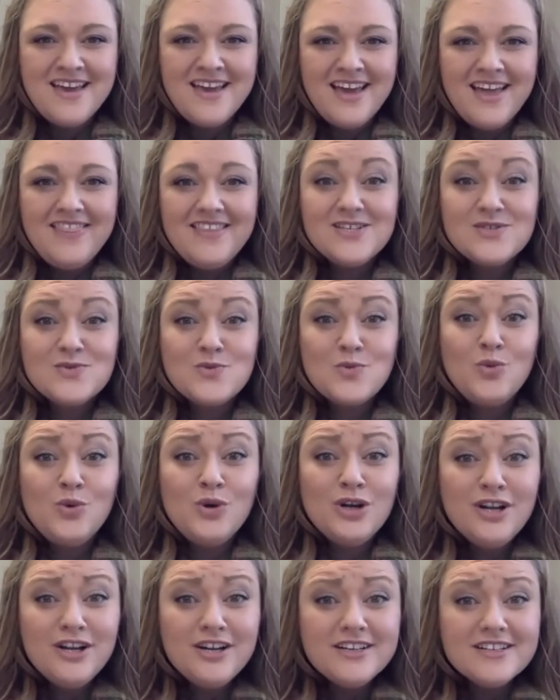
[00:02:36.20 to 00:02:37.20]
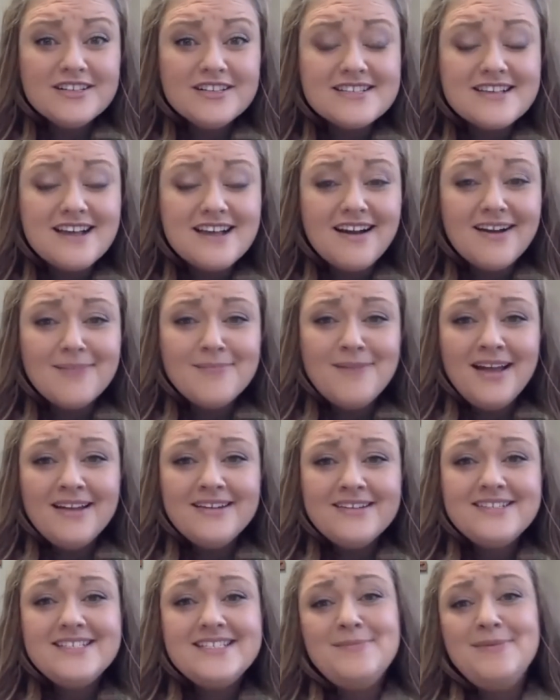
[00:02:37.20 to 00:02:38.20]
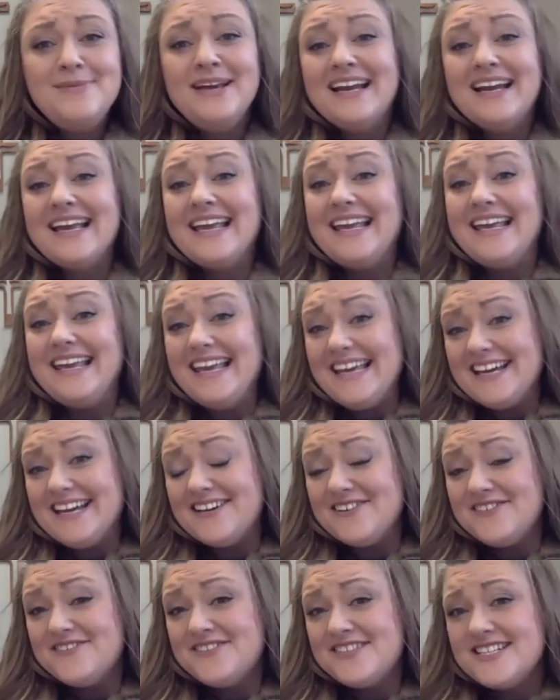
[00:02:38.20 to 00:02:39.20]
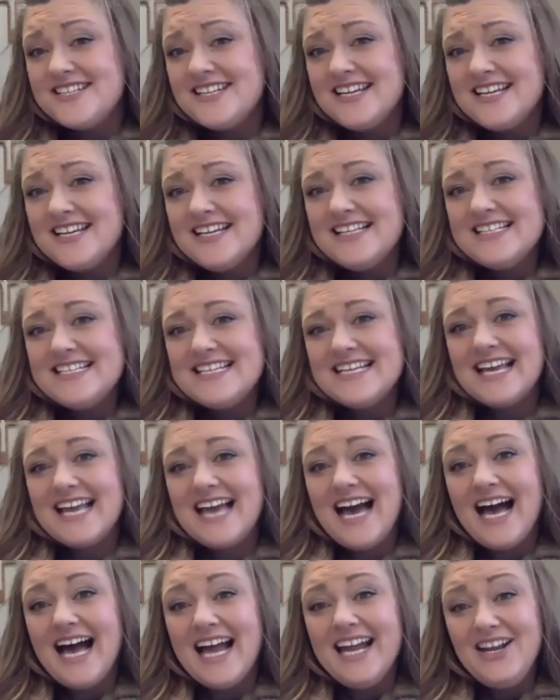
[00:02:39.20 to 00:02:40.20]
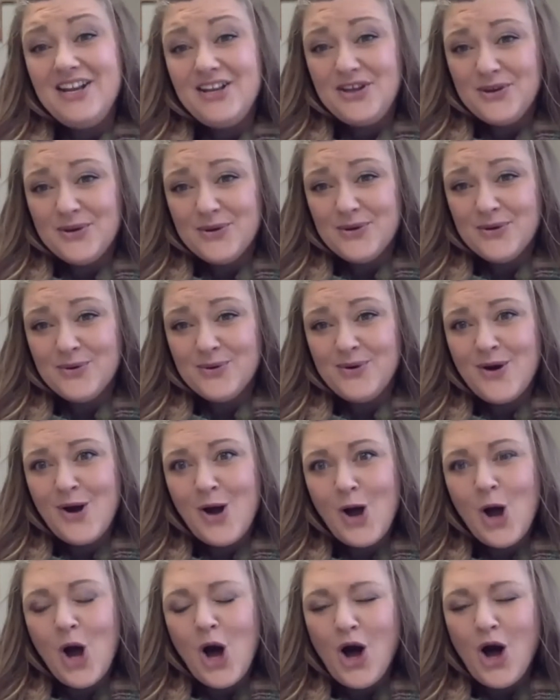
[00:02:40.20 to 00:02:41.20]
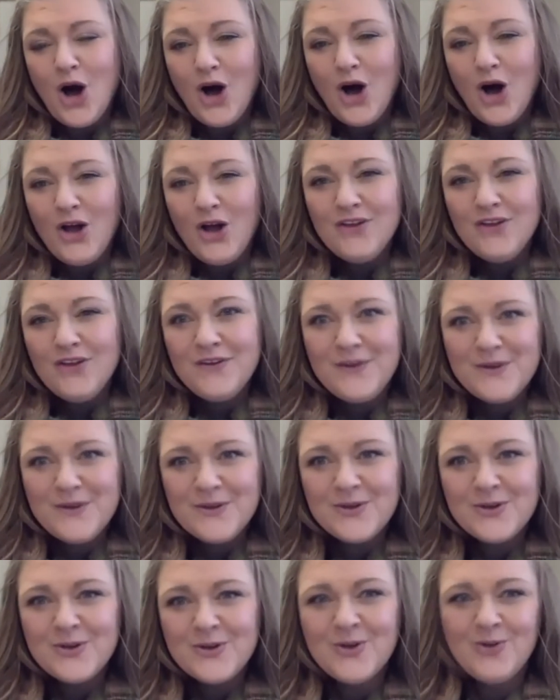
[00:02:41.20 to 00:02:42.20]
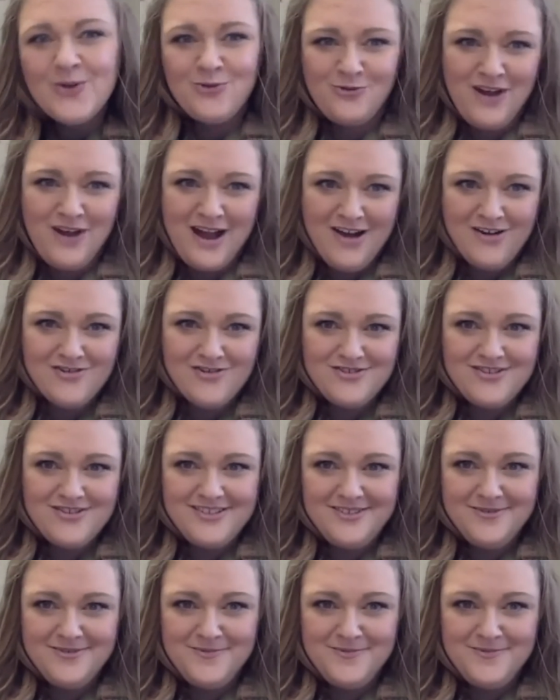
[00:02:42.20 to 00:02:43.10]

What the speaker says: And these words are meant to be a gift to guide you all year round.